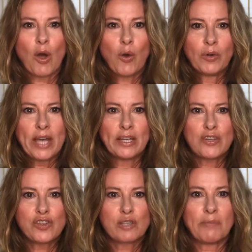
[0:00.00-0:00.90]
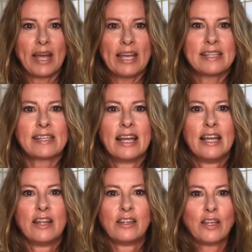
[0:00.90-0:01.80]
own energy space,
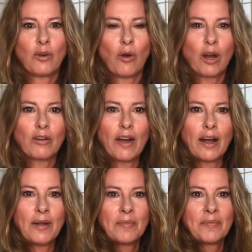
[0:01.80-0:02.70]
the aura,